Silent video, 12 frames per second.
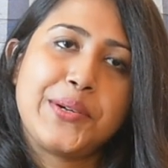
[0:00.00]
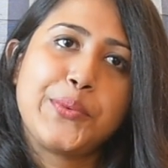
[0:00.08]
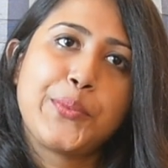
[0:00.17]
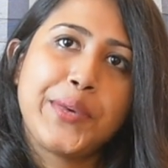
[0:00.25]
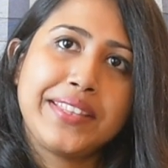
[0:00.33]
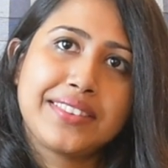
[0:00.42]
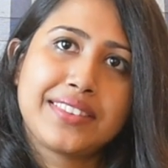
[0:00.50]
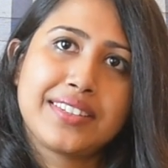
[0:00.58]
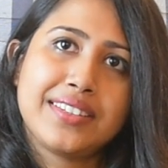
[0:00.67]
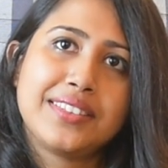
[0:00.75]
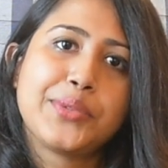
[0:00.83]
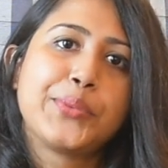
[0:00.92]
with
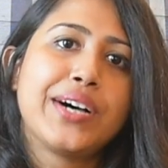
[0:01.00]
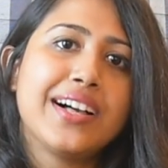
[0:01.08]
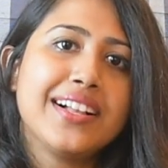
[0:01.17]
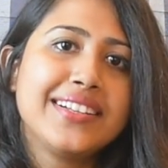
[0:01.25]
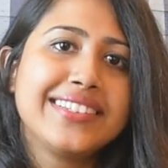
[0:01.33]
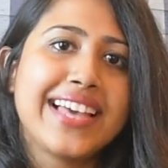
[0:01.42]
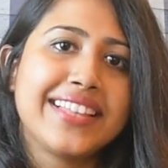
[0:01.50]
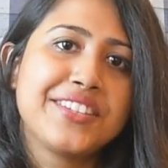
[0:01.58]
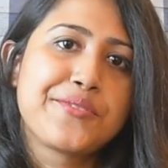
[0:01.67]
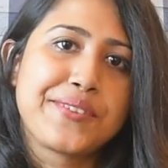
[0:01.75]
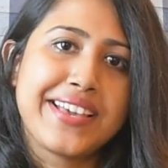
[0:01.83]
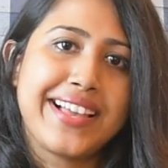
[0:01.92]
the world and the
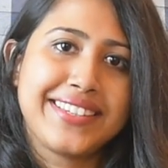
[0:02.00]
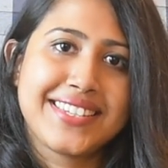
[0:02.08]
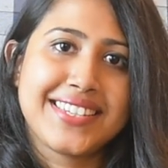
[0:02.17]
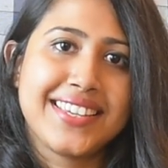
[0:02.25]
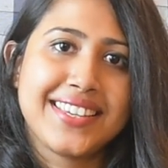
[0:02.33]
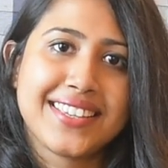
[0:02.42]
reality.